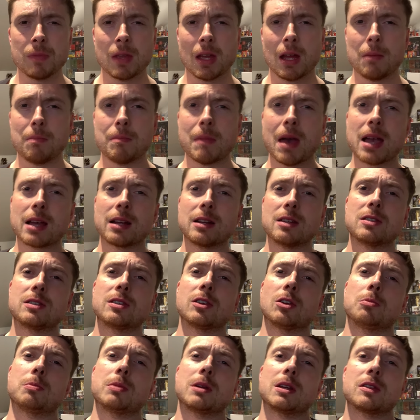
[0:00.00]
and Meghan is
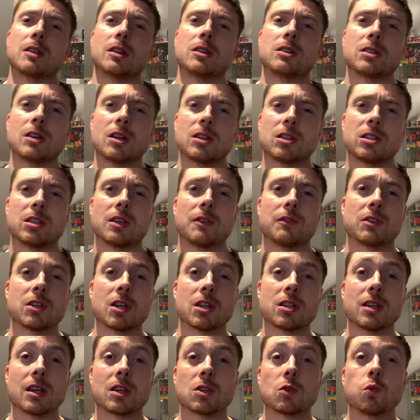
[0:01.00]
still being the Duchess of
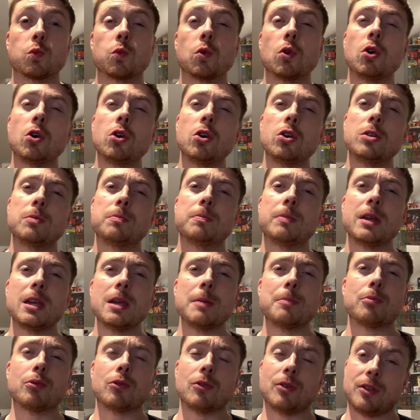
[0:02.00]
Sussex, would be
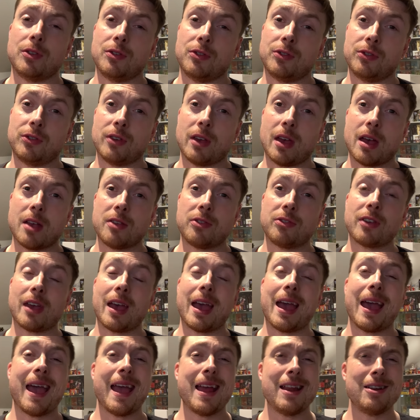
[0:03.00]
Princess
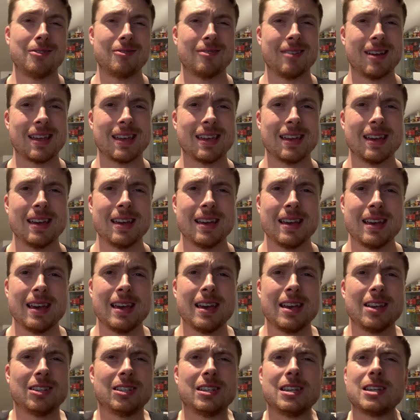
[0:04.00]
Henry.
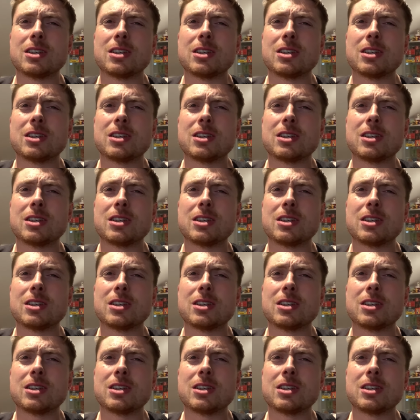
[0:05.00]
She